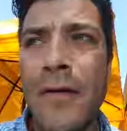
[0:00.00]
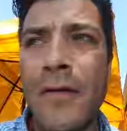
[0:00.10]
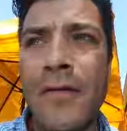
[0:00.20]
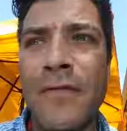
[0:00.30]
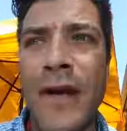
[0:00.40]

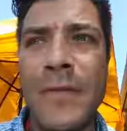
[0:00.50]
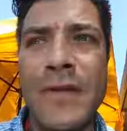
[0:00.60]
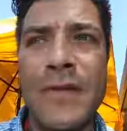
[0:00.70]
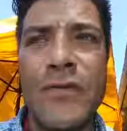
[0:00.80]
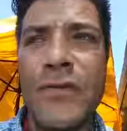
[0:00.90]
all the
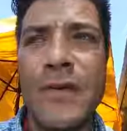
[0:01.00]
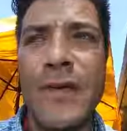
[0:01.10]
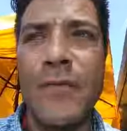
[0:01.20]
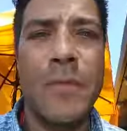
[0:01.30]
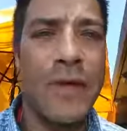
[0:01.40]
vitamins and
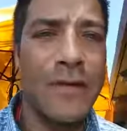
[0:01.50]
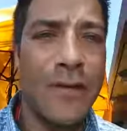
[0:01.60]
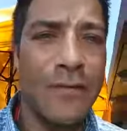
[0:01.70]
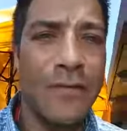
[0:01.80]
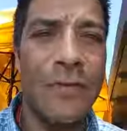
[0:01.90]
nutrients that would be
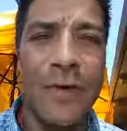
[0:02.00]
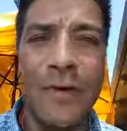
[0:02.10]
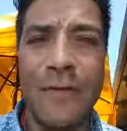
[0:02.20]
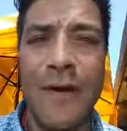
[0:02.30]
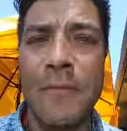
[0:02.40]
inside your food when
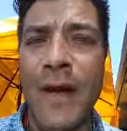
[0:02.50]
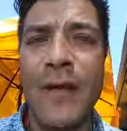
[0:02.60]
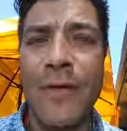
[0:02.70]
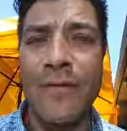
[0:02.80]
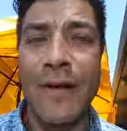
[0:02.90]
you
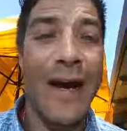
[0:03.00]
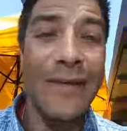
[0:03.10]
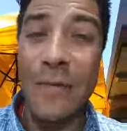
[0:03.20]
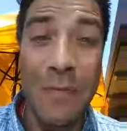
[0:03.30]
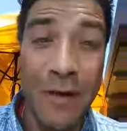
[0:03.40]
microwave it. I
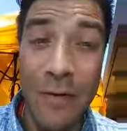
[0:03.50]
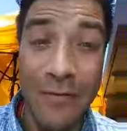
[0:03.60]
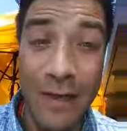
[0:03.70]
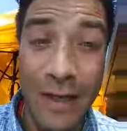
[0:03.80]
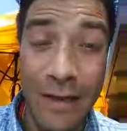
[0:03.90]
used to be
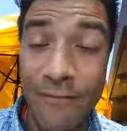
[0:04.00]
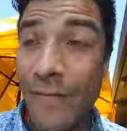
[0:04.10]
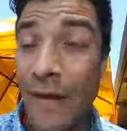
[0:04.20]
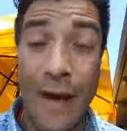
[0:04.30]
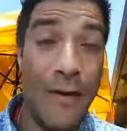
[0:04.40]
microwave king.
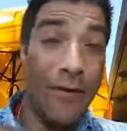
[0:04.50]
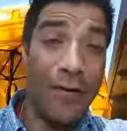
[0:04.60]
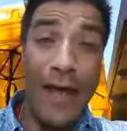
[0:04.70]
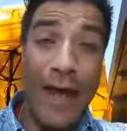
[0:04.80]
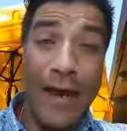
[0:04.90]
I
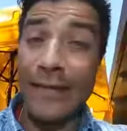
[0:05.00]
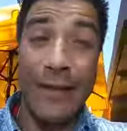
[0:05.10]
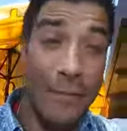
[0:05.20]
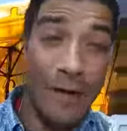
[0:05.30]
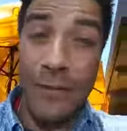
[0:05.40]
heard that, I
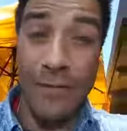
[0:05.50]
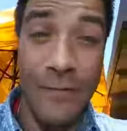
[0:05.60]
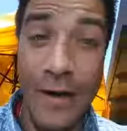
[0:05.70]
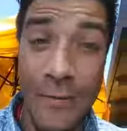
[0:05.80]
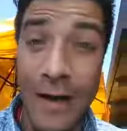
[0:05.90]
stopped
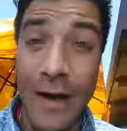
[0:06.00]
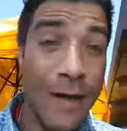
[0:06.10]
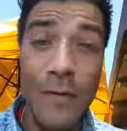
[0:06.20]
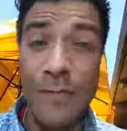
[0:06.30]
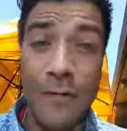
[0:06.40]
microwaving right away.
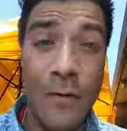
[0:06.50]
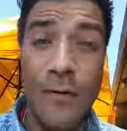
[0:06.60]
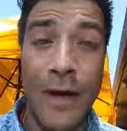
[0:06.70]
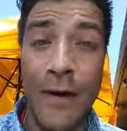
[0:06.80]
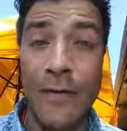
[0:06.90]
I eat my food
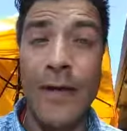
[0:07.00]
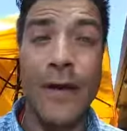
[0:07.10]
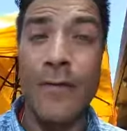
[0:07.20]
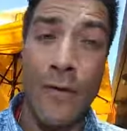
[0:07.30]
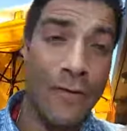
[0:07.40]
cold now, I don't
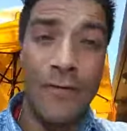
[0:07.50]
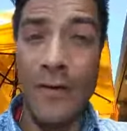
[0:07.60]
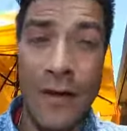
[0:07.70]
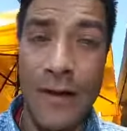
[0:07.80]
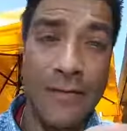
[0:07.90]
care. Or I throw
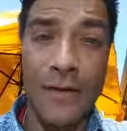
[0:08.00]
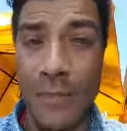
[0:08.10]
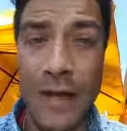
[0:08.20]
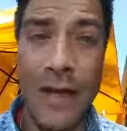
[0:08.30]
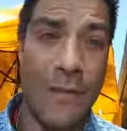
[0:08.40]
it in the oven on
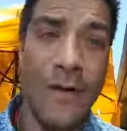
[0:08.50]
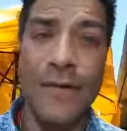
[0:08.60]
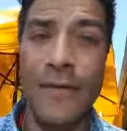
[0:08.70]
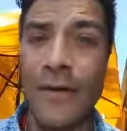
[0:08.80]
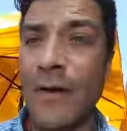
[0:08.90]
a pan or
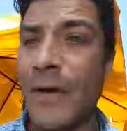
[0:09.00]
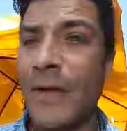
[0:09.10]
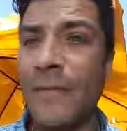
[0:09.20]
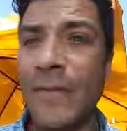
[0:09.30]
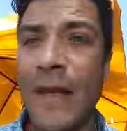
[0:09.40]
whatever, you know what I
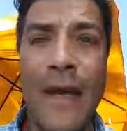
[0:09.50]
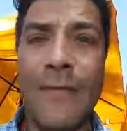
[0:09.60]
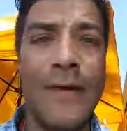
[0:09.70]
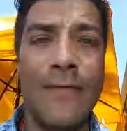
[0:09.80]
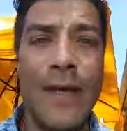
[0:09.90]
mean? I
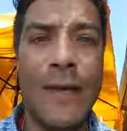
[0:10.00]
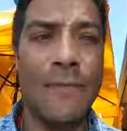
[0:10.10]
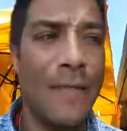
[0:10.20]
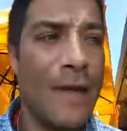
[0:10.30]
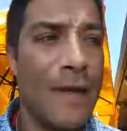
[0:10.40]
don't really give a damn.
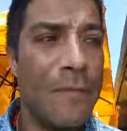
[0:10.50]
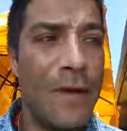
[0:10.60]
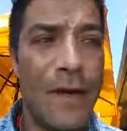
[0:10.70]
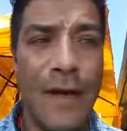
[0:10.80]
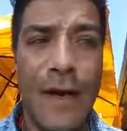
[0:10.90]

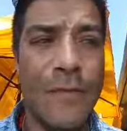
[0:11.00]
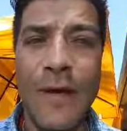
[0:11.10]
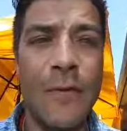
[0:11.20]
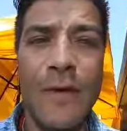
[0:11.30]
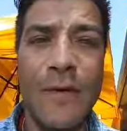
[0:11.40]
But uh, I don't
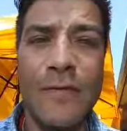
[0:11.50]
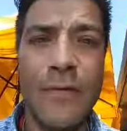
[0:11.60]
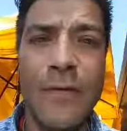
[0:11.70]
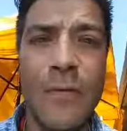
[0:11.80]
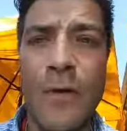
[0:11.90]
microwave my
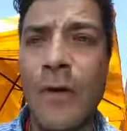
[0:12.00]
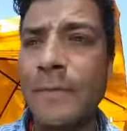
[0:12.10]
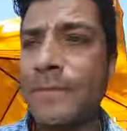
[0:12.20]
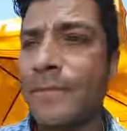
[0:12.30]
food no more.